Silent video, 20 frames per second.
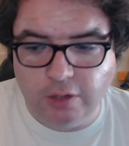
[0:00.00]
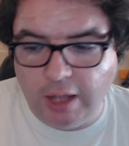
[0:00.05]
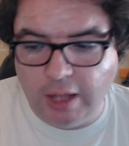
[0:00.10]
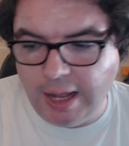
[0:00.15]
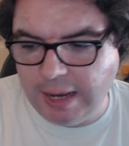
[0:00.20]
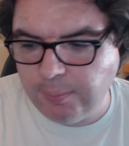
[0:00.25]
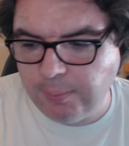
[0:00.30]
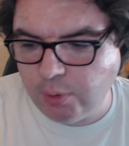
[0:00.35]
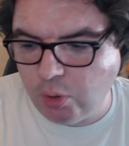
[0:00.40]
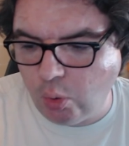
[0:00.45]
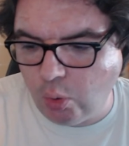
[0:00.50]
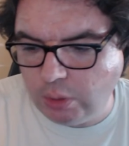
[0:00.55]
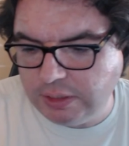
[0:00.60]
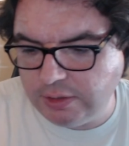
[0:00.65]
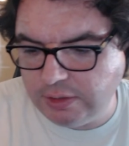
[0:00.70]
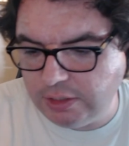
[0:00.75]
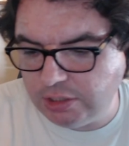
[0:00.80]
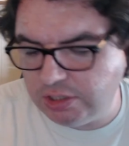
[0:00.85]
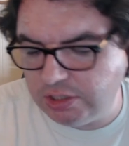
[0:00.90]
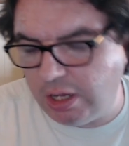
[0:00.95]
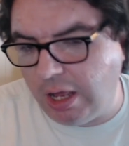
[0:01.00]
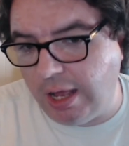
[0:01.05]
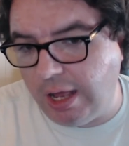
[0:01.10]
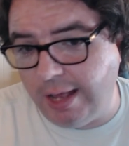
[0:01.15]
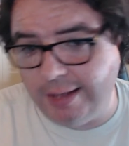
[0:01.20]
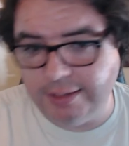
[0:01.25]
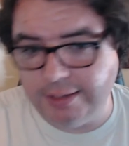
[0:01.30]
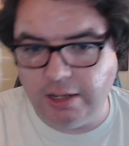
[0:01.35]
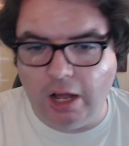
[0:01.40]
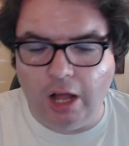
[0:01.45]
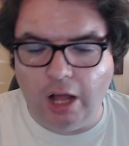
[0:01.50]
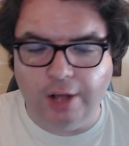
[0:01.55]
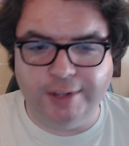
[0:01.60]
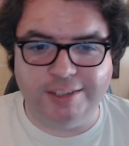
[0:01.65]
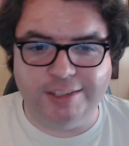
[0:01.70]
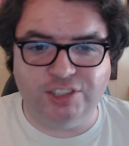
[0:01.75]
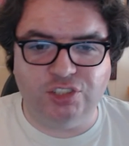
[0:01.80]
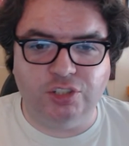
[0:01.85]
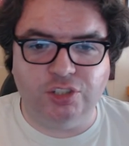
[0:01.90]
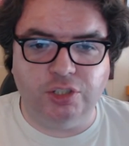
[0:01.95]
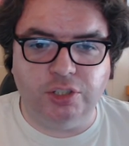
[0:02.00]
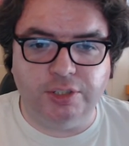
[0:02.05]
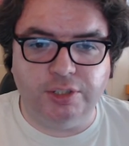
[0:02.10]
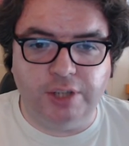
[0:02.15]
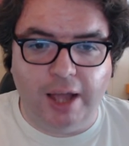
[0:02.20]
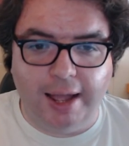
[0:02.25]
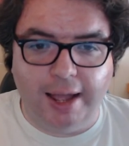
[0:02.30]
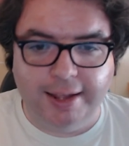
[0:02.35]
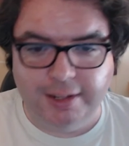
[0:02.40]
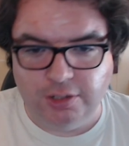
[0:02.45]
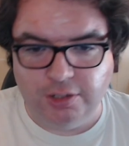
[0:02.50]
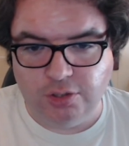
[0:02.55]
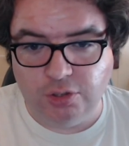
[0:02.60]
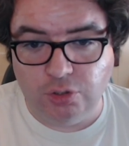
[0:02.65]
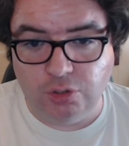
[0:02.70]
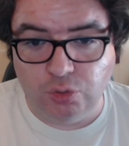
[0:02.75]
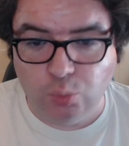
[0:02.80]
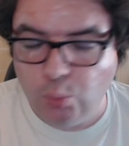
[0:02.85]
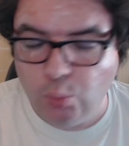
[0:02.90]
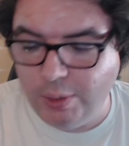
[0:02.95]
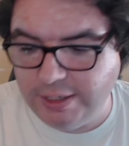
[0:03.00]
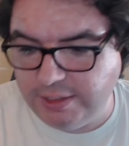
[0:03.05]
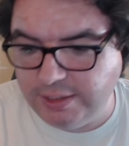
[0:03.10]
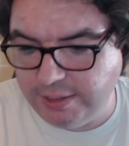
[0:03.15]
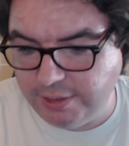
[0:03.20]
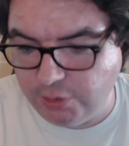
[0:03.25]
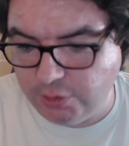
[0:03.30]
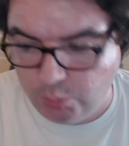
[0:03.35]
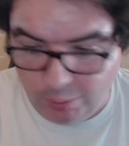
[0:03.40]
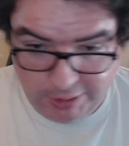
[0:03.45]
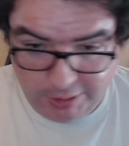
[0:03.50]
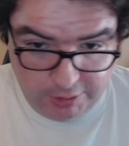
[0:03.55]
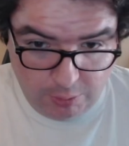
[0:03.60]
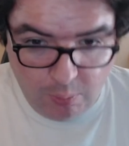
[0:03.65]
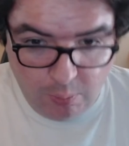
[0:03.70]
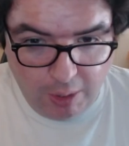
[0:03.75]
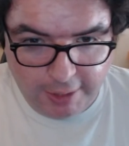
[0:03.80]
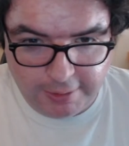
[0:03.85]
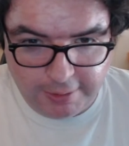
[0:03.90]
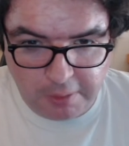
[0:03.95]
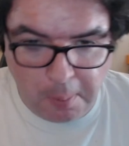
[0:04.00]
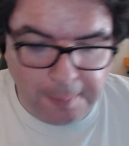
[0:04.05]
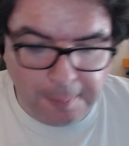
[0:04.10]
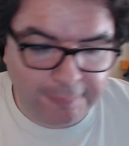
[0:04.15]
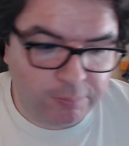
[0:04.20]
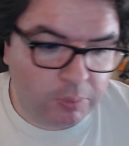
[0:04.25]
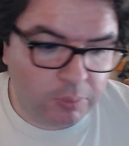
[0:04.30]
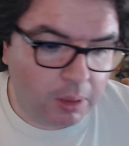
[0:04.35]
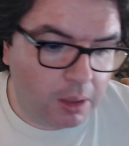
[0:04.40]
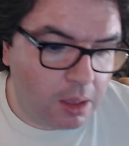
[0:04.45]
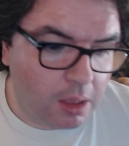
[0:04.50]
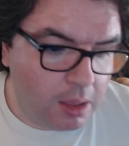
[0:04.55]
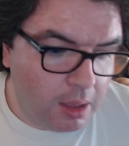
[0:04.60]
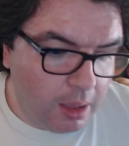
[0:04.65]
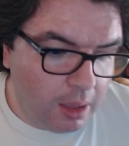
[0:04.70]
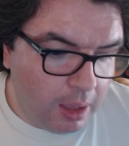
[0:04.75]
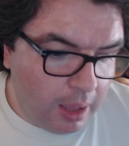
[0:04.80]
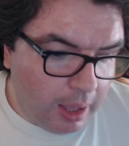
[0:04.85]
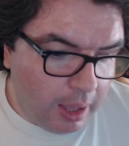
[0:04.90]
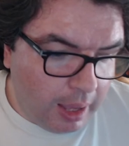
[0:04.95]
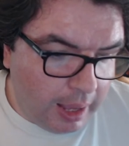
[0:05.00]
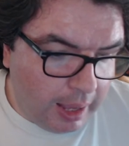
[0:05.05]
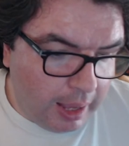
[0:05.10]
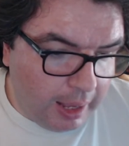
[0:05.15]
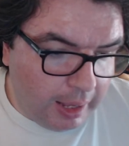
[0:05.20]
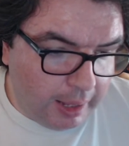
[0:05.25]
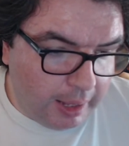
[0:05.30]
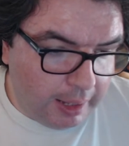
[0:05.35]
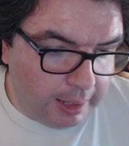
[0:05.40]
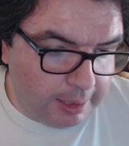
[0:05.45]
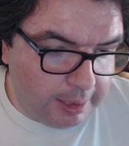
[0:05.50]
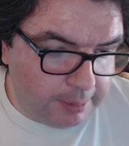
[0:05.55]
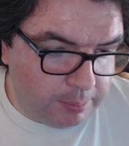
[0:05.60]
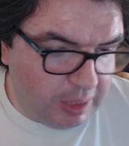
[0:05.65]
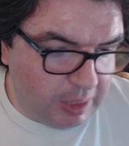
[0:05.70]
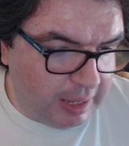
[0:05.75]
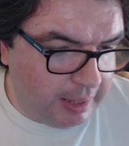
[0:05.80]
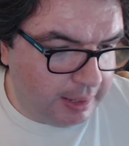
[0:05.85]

I'm recording this on August 9th, 2021. Um...